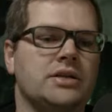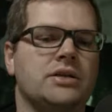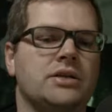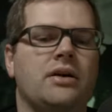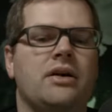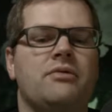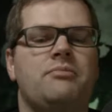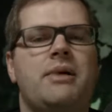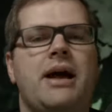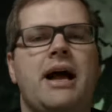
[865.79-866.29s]
So
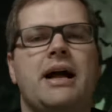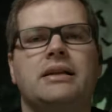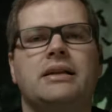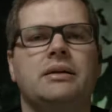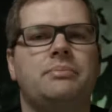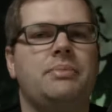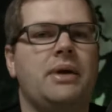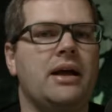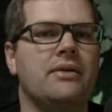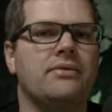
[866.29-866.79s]
I've backed
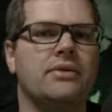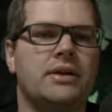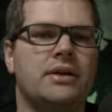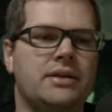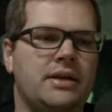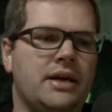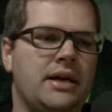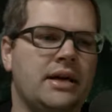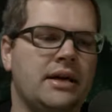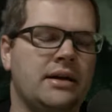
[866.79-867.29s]
up
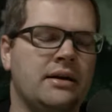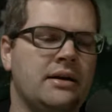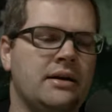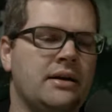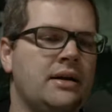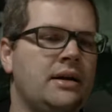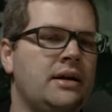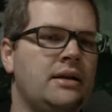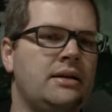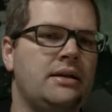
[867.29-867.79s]
everything
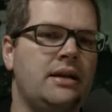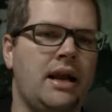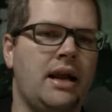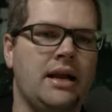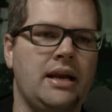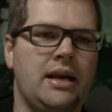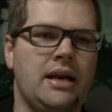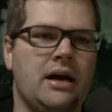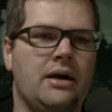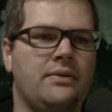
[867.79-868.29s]
that I
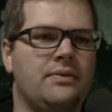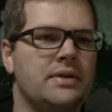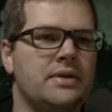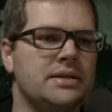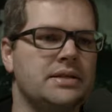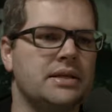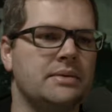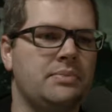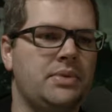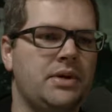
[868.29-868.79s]
need off of
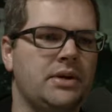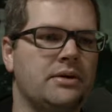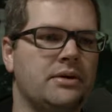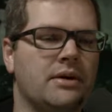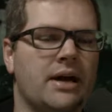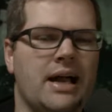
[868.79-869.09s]
this computer.